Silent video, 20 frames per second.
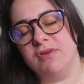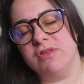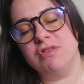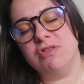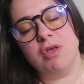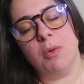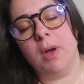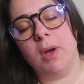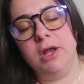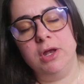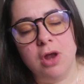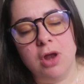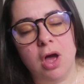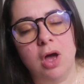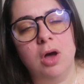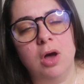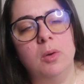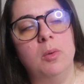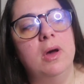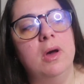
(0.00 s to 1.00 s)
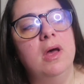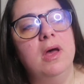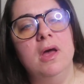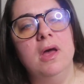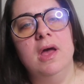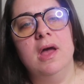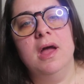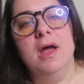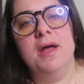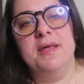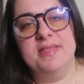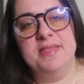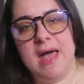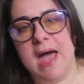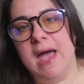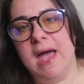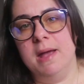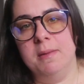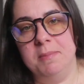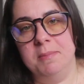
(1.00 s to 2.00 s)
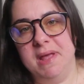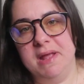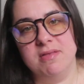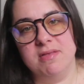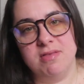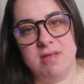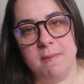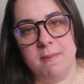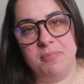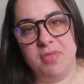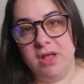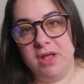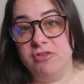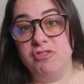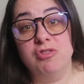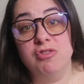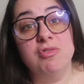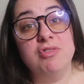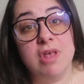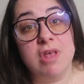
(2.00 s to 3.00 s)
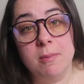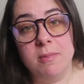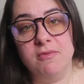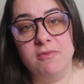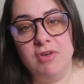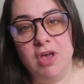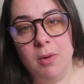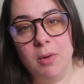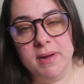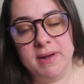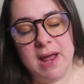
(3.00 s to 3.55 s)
And so I know that it means something to some of you,